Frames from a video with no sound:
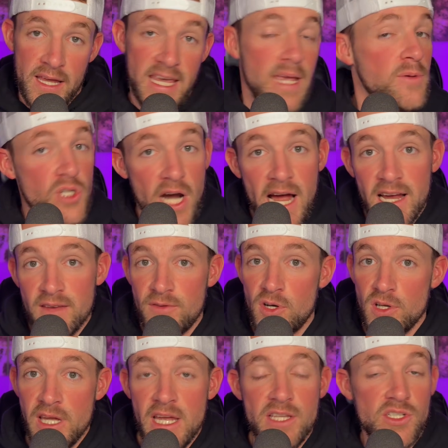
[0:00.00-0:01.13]
keep track of your
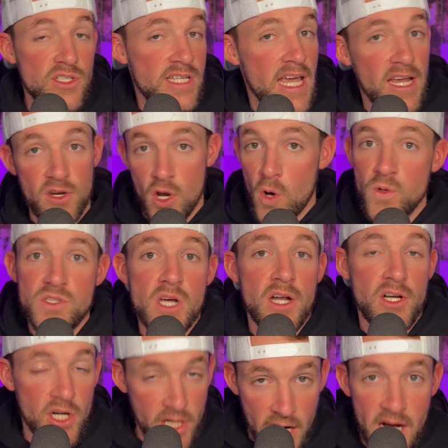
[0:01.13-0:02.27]
leads or take notes on
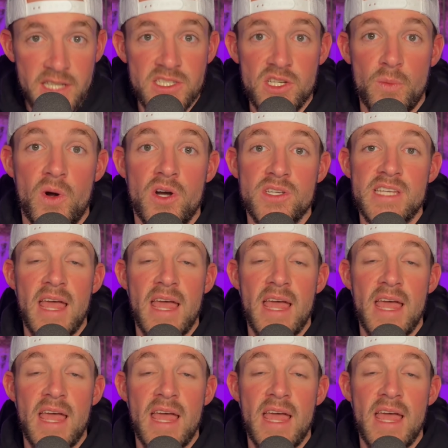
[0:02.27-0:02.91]
your customers.